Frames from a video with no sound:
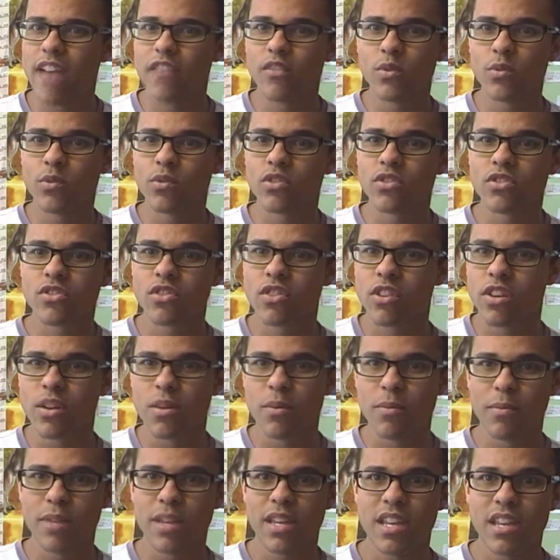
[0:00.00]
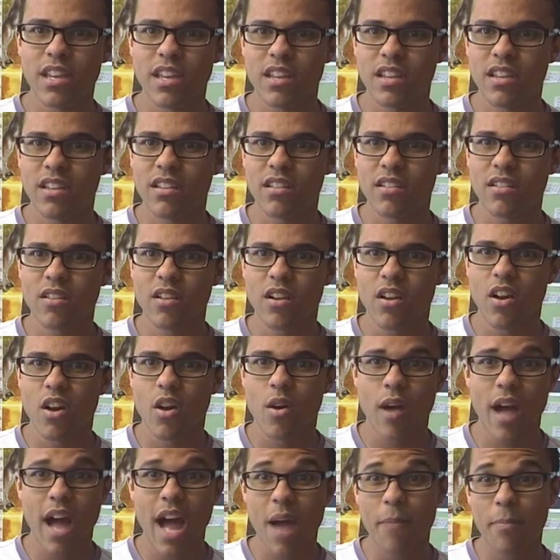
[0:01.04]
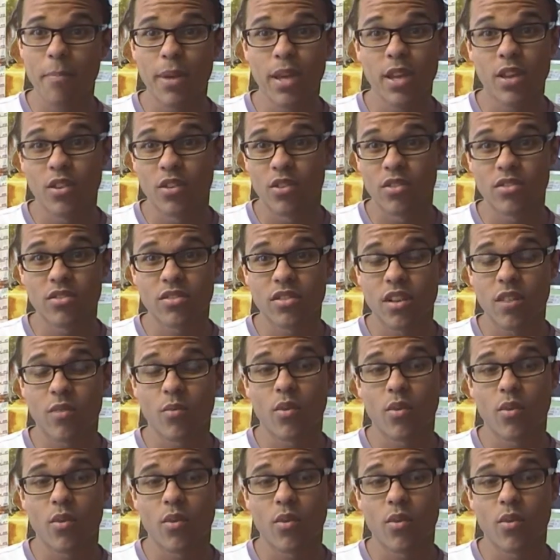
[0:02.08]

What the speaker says: everyone's going to be happier.